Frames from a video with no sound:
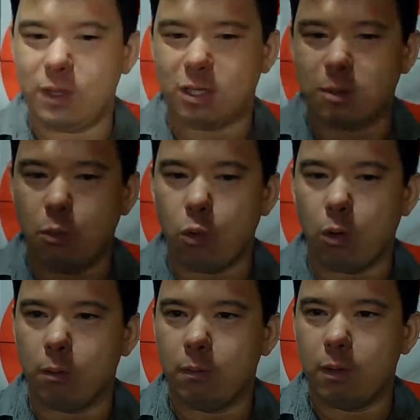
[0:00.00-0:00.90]
this
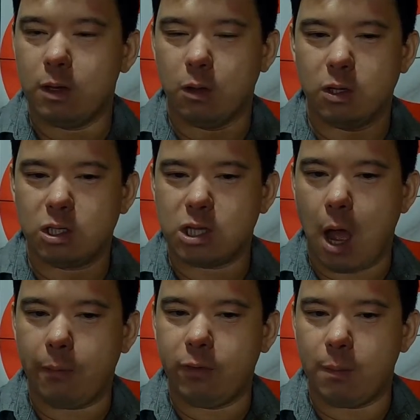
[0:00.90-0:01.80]
more, this
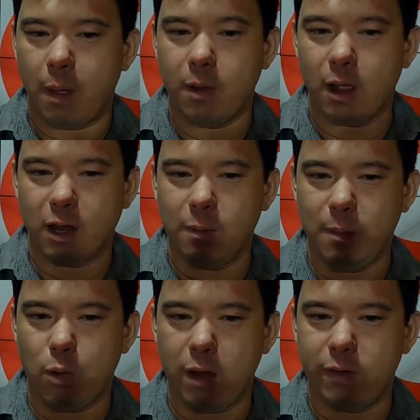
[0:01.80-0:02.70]
top flip, I'm not going to be
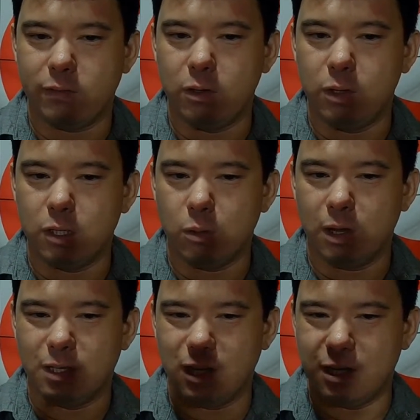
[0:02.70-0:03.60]
brave enough to do this one
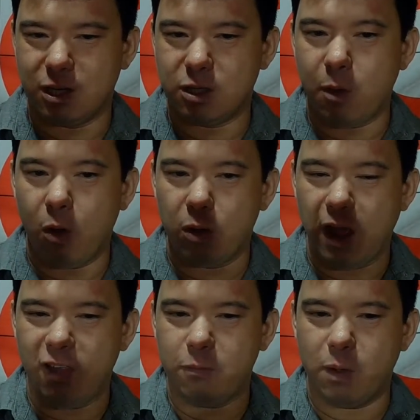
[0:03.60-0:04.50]
because it is a smaller
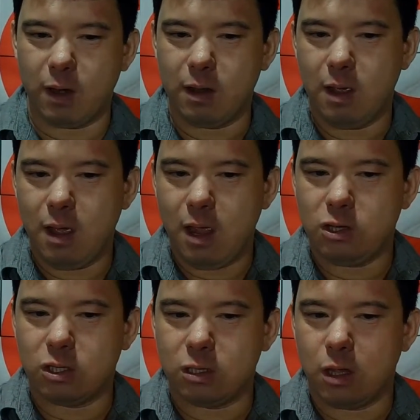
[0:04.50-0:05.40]
knife, but
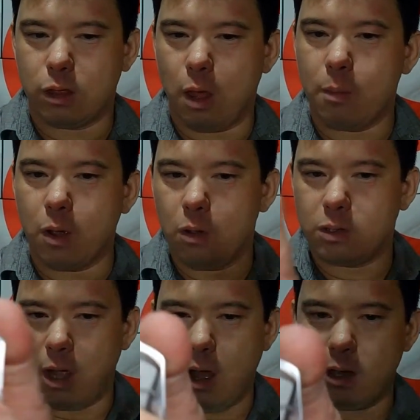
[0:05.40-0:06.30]
just the thumb
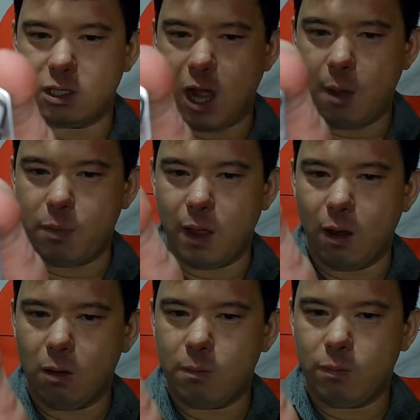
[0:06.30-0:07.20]
goes on top
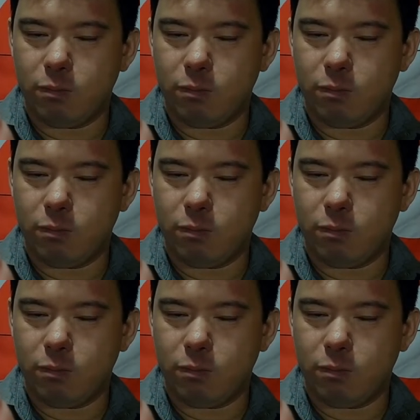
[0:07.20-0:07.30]
there,